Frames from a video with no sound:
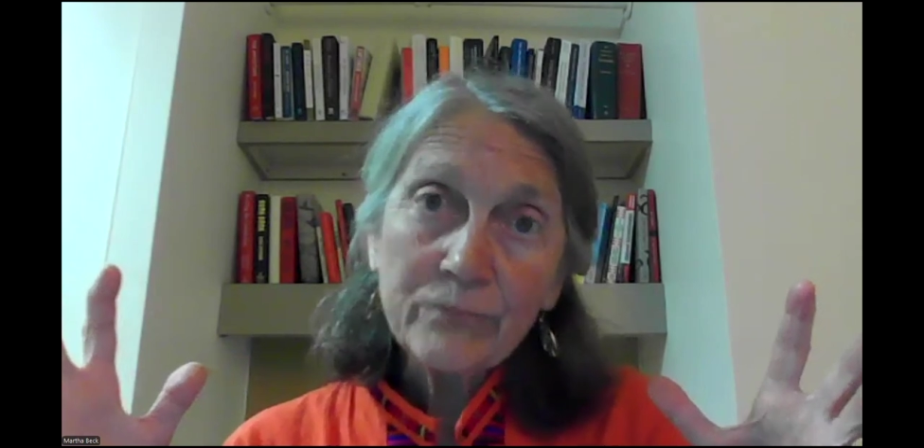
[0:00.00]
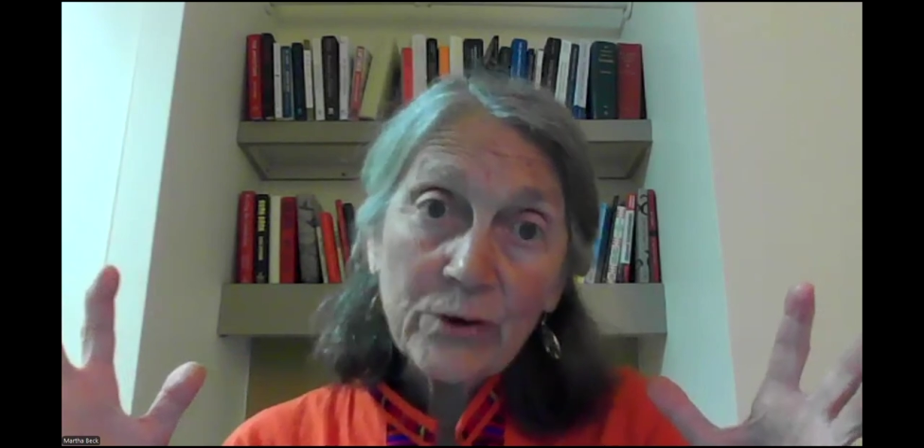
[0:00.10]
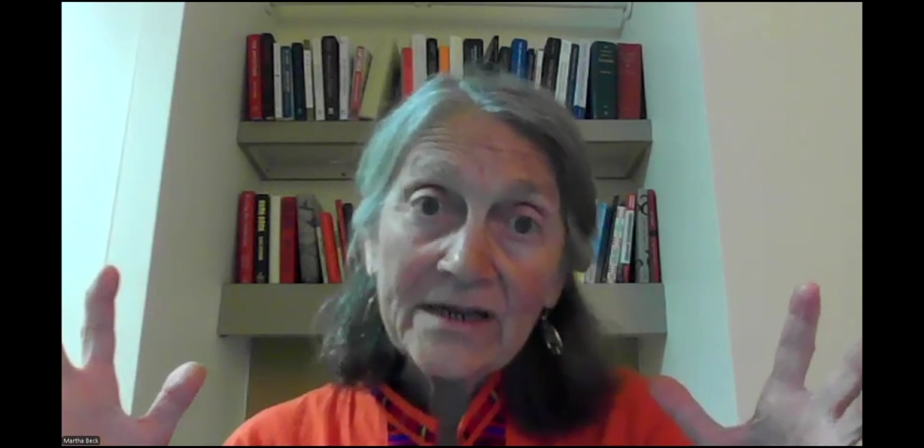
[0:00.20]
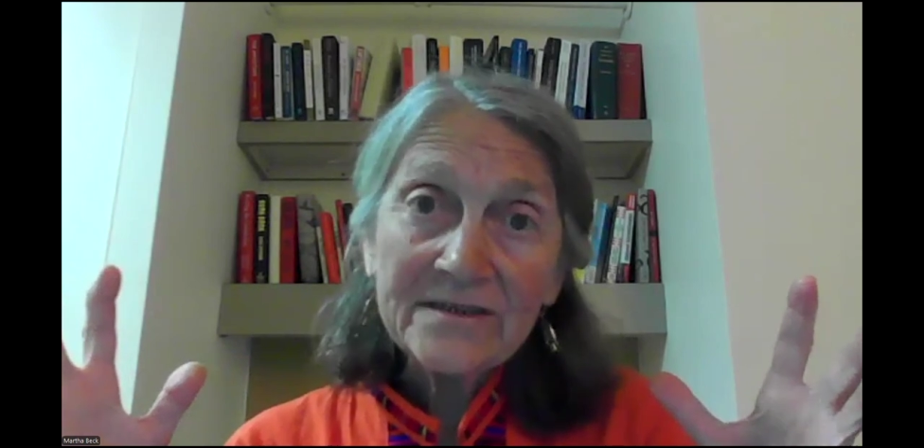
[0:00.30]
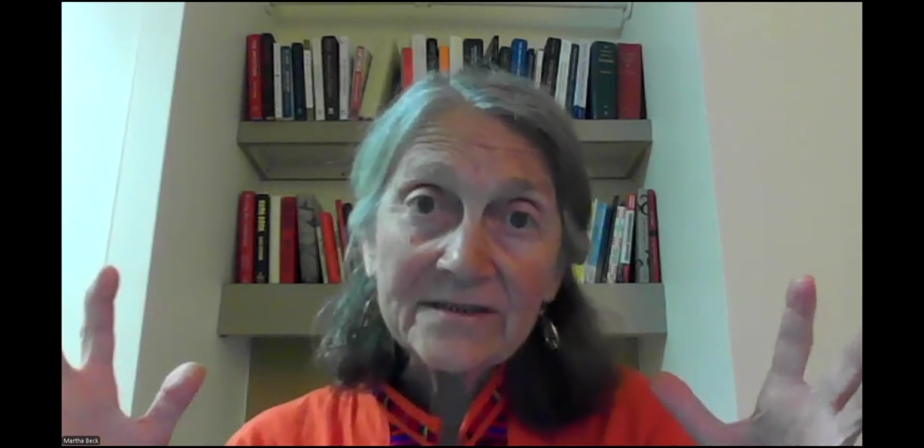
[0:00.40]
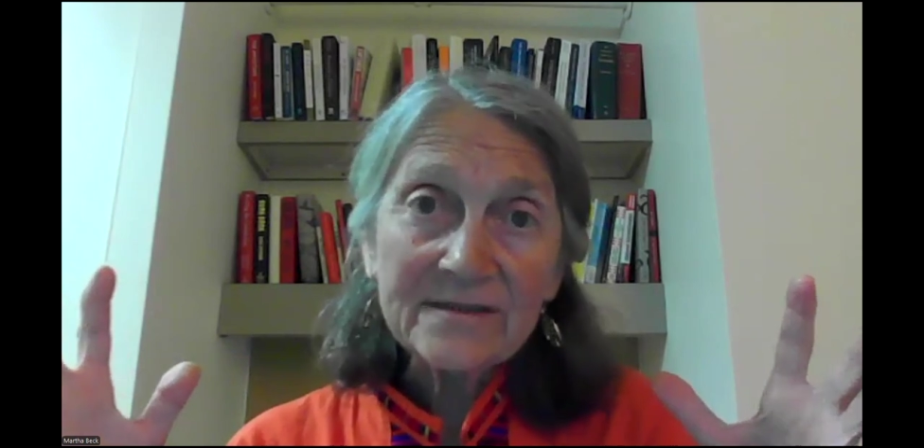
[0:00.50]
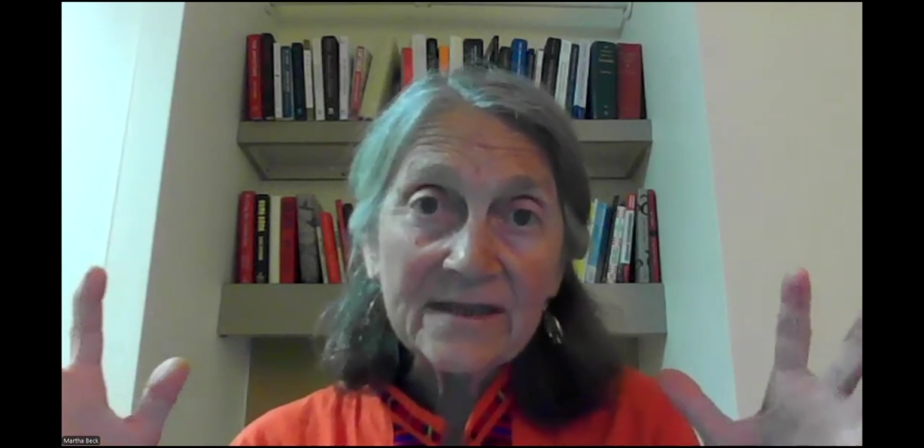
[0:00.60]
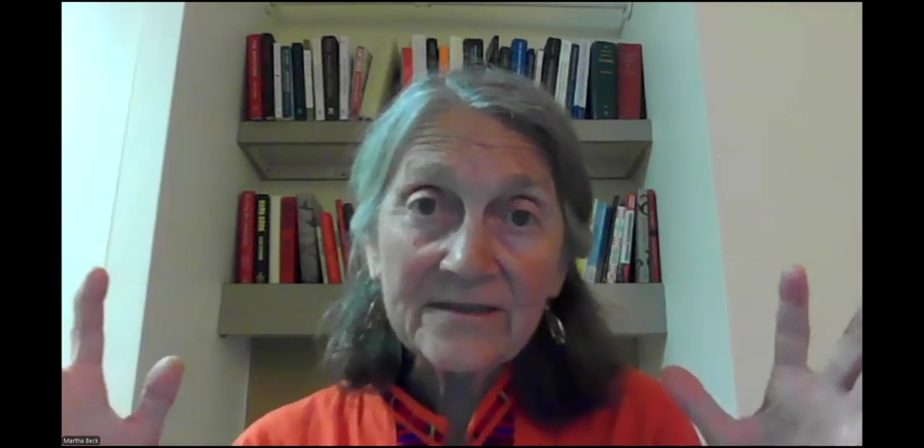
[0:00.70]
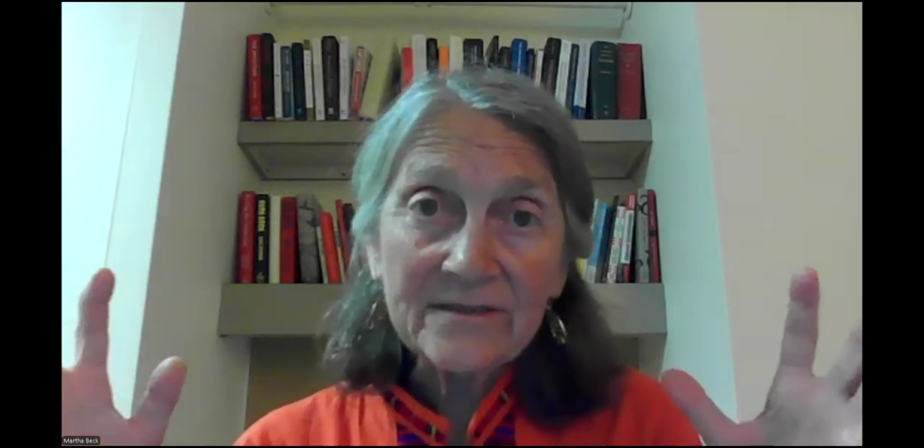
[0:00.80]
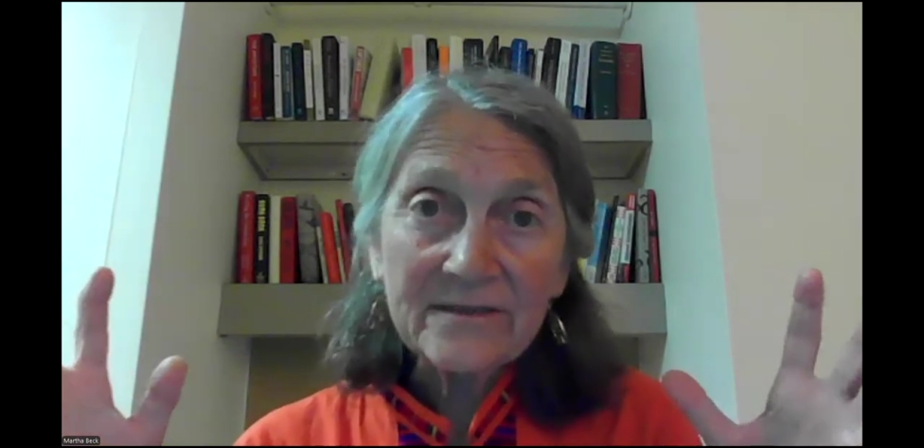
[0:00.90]
branches
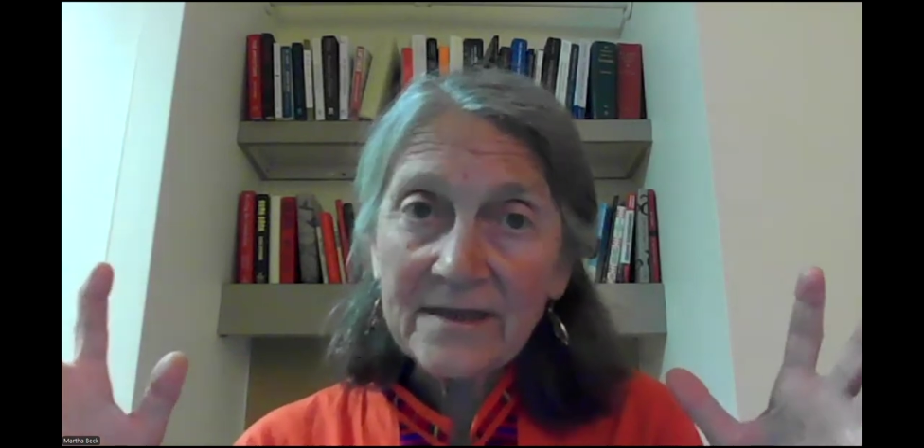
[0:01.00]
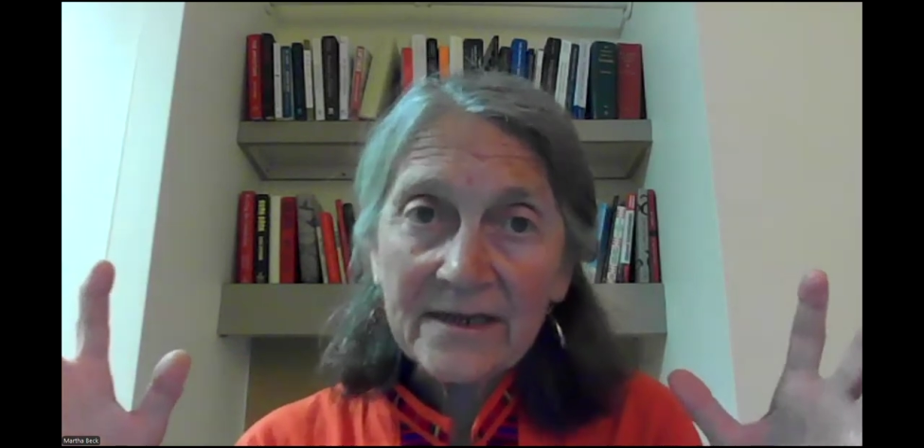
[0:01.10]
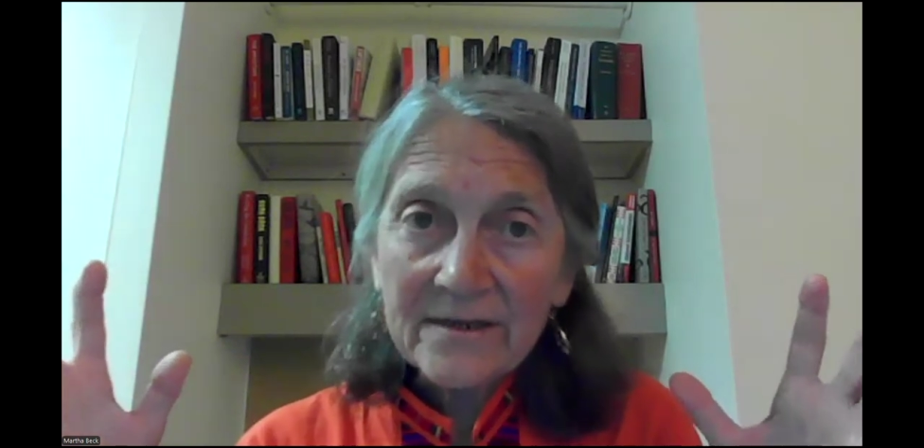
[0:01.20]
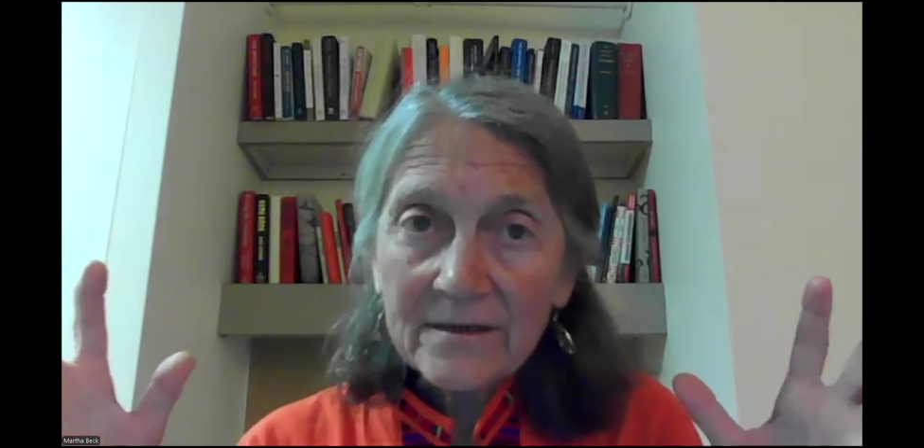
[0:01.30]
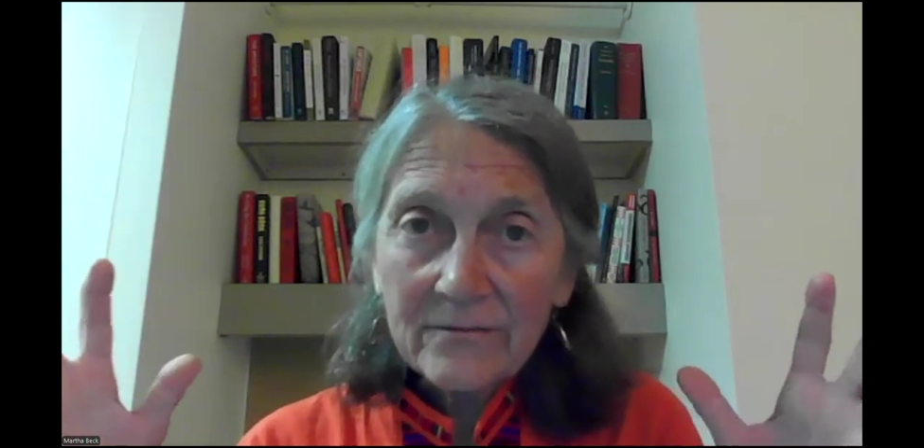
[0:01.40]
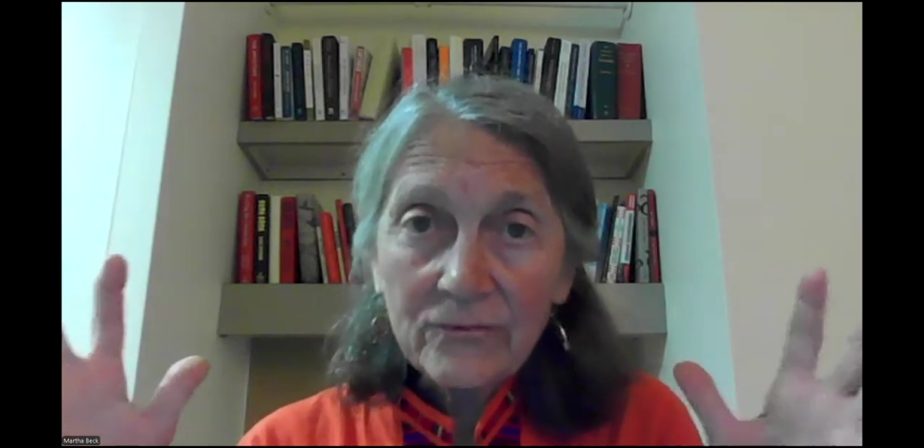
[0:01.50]
that that